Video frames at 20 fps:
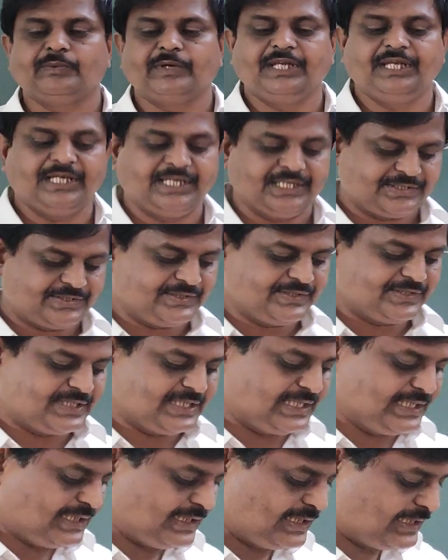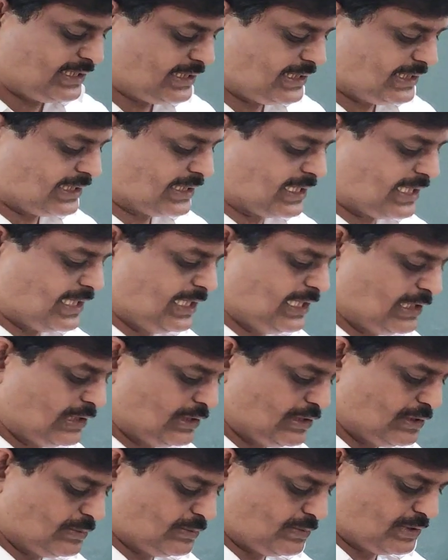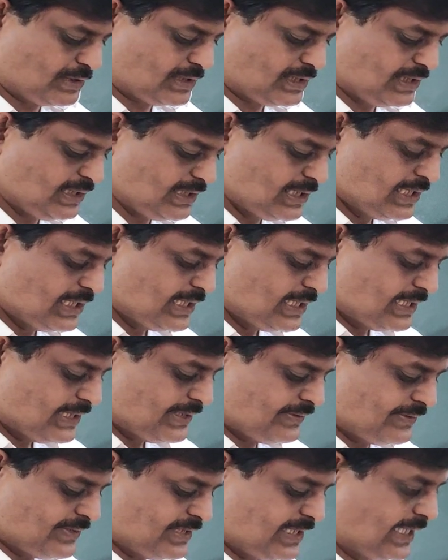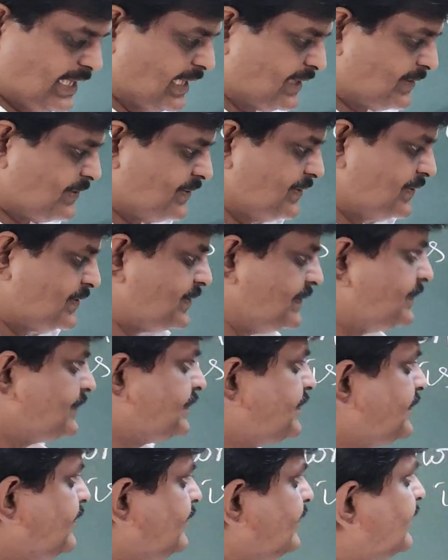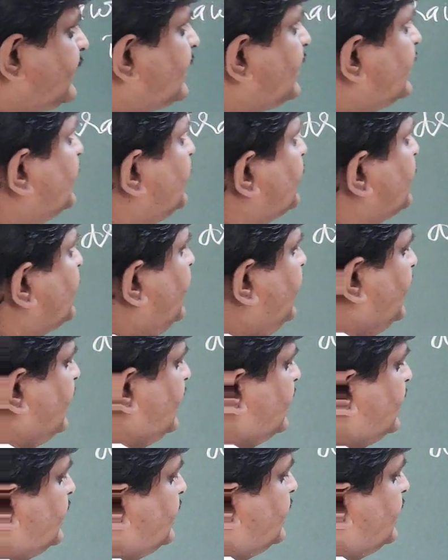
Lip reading: y-axis, and k along what the z-axis. Okay,